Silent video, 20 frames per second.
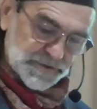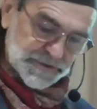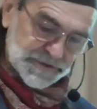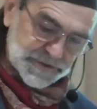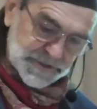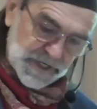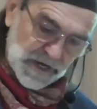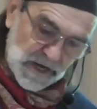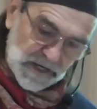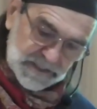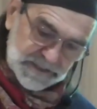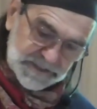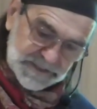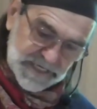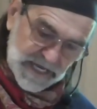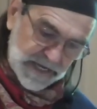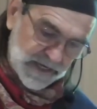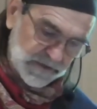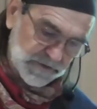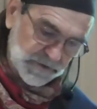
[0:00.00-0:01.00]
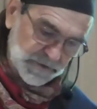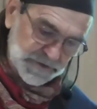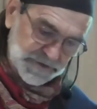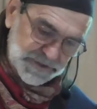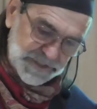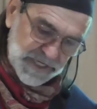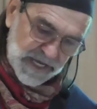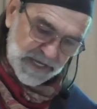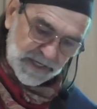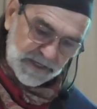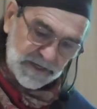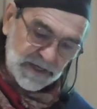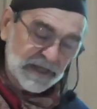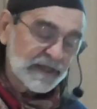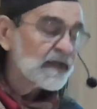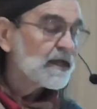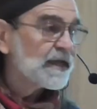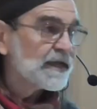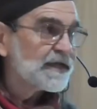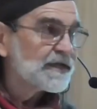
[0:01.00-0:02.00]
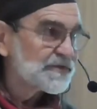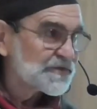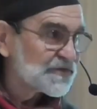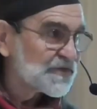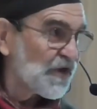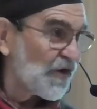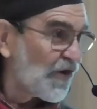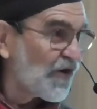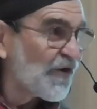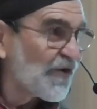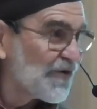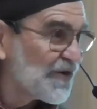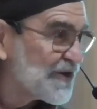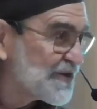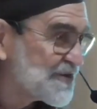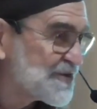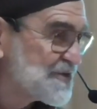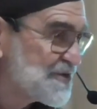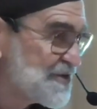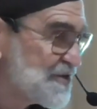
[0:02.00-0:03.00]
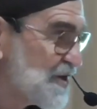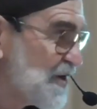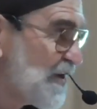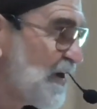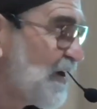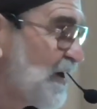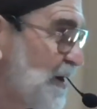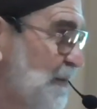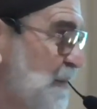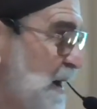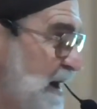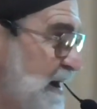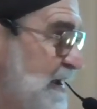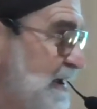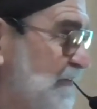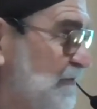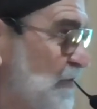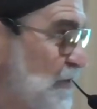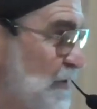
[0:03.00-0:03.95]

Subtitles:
Scott Sanders said, is the hardest job I ever